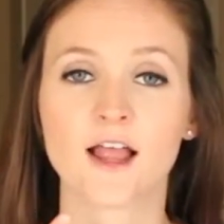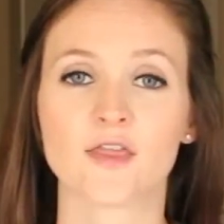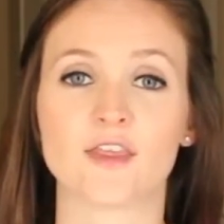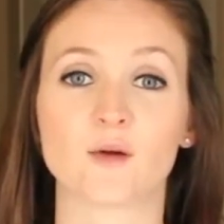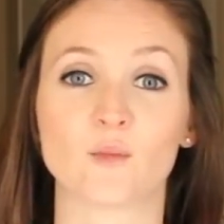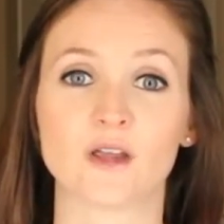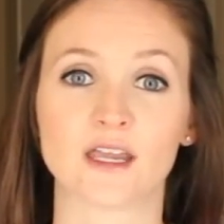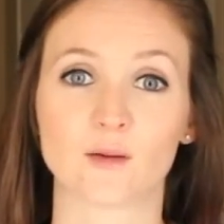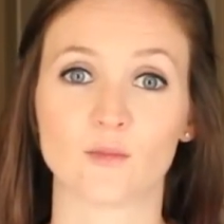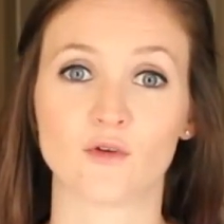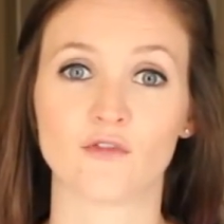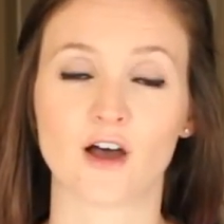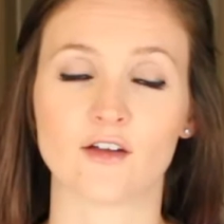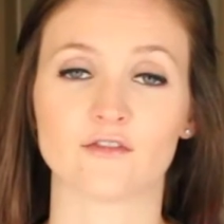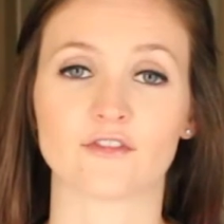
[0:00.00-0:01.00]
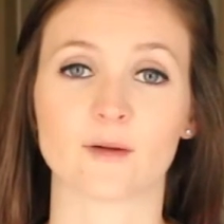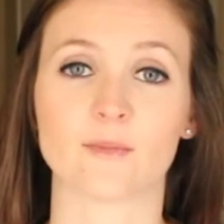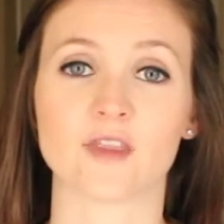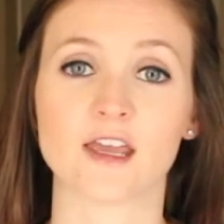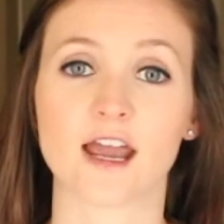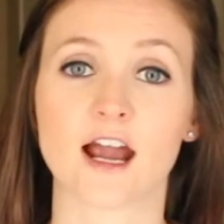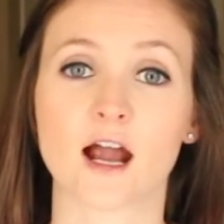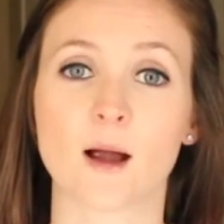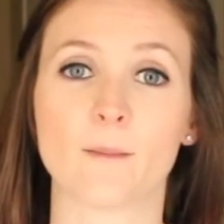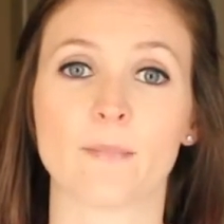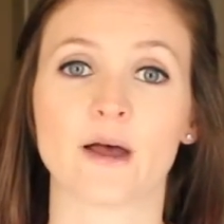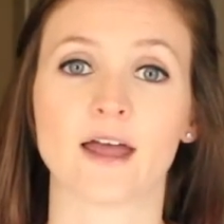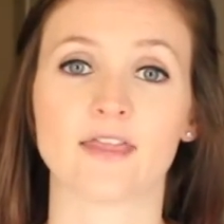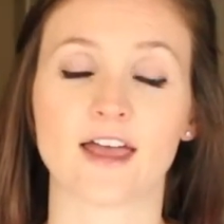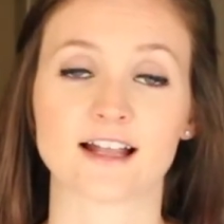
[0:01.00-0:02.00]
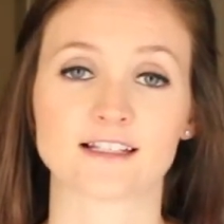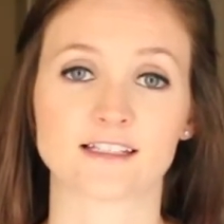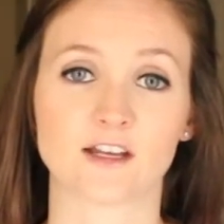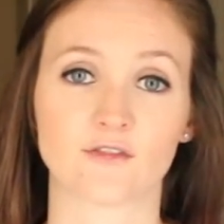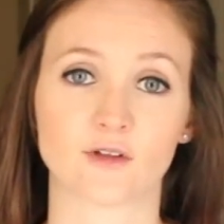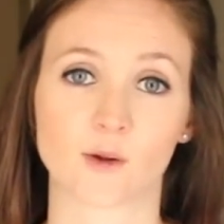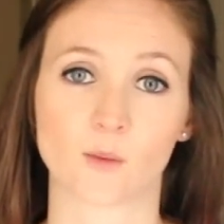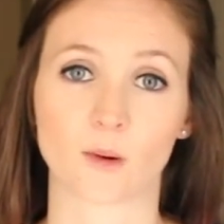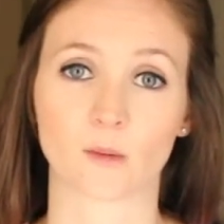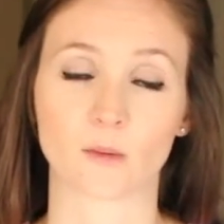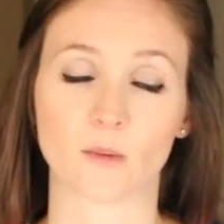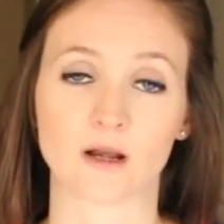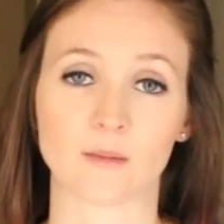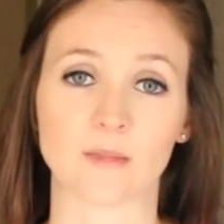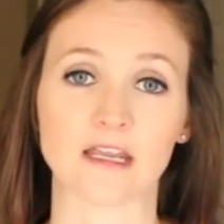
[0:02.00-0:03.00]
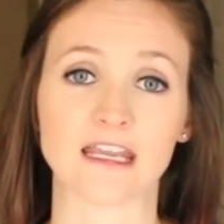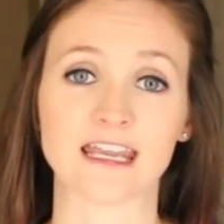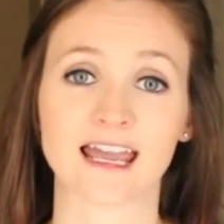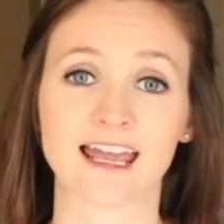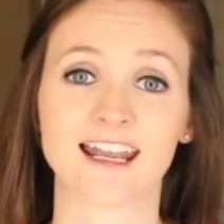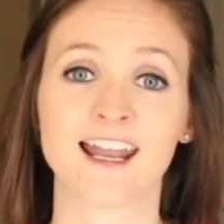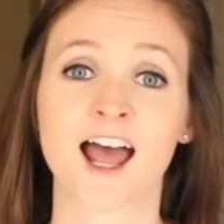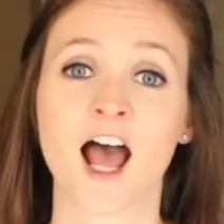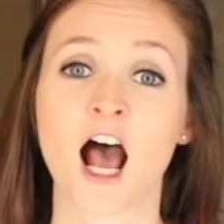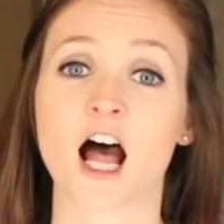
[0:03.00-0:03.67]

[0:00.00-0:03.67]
then we can move on from there, but that's definitely where we want to begin.